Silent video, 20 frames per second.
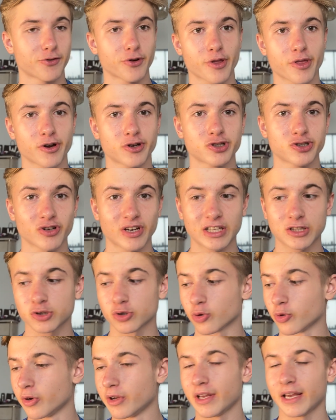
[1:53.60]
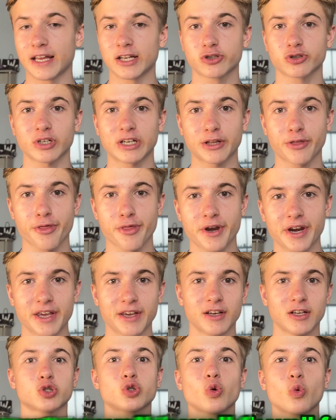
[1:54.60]
for the trait 2 and trait 3
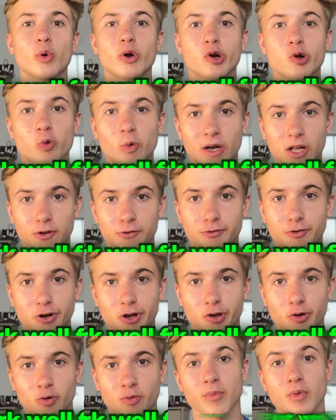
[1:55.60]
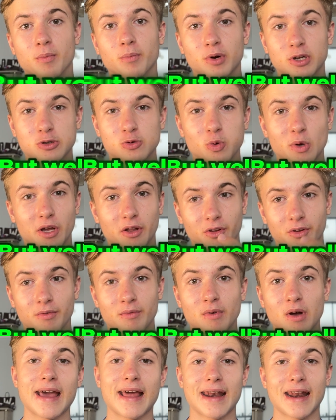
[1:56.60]
to work well for you. But well,
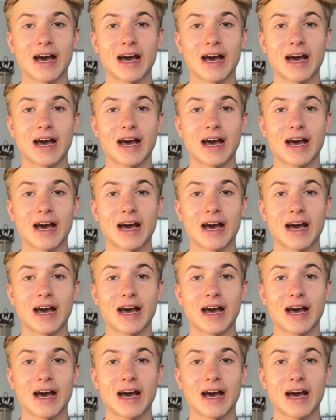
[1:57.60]
and